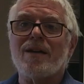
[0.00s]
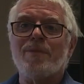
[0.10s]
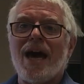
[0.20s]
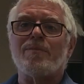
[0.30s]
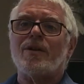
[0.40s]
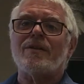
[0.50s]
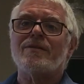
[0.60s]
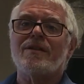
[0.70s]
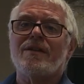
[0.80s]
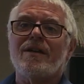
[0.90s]
compatible.
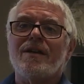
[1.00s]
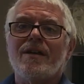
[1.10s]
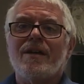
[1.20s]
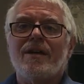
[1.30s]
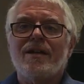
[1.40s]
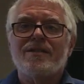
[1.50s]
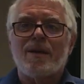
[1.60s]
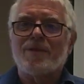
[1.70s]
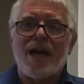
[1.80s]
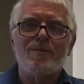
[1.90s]

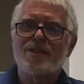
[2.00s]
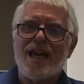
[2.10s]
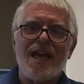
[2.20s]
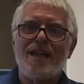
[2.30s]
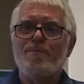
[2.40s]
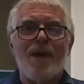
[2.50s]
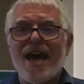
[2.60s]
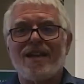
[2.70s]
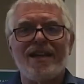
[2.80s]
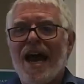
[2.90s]
Sometimes they
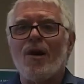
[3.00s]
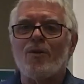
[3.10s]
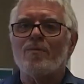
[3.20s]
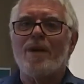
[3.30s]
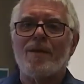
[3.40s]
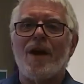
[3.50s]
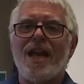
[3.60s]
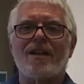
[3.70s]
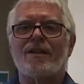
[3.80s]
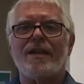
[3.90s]
battle it out
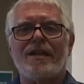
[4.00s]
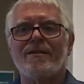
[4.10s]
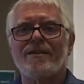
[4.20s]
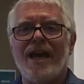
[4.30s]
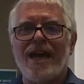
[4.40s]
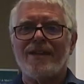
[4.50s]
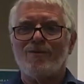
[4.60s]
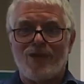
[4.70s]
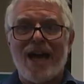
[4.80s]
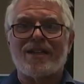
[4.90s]
metabolically,
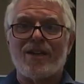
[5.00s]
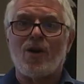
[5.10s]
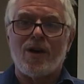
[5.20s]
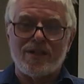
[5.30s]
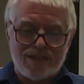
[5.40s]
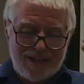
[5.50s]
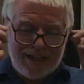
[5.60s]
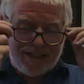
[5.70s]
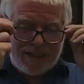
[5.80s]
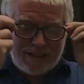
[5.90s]
and that can cause
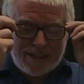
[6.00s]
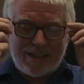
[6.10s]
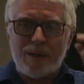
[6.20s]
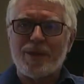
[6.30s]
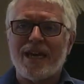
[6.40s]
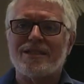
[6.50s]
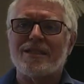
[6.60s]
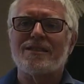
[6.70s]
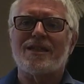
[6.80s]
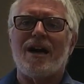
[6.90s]
conditions. In some
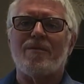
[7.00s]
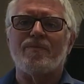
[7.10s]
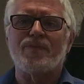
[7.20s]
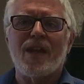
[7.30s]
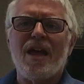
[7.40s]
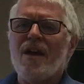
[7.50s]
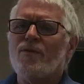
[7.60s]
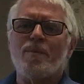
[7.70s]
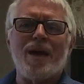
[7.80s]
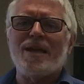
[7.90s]
cases,
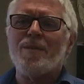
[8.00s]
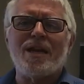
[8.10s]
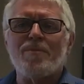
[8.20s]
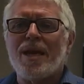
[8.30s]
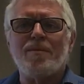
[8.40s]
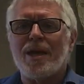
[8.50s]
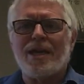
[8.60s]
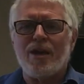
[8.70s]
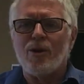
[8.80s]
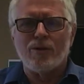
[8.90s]
for many
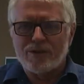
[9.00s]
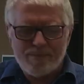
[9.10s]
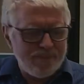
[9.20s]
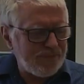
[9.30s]
years,